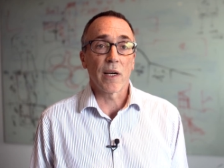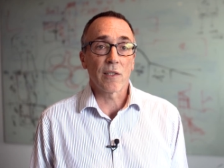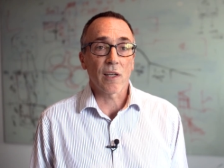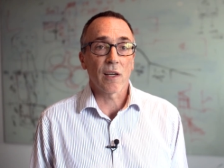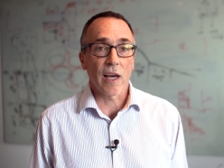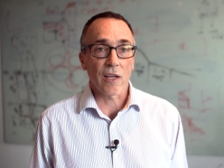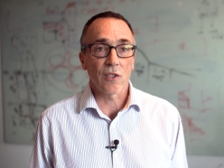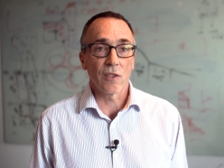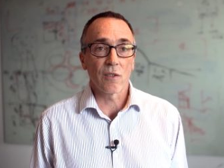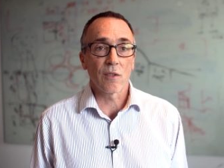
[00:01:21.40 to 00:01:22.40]
better
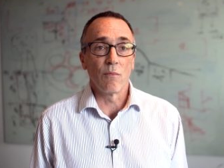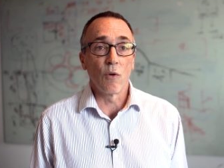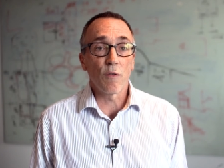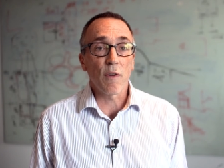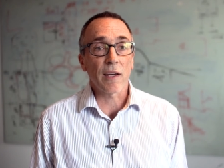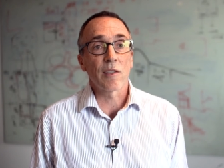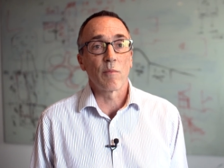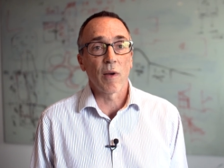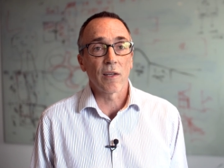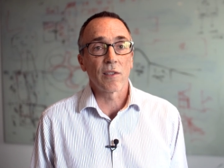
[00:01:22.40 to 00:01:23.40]
connections, more
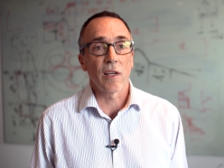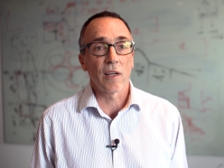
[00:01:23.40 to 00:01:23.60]
flexibility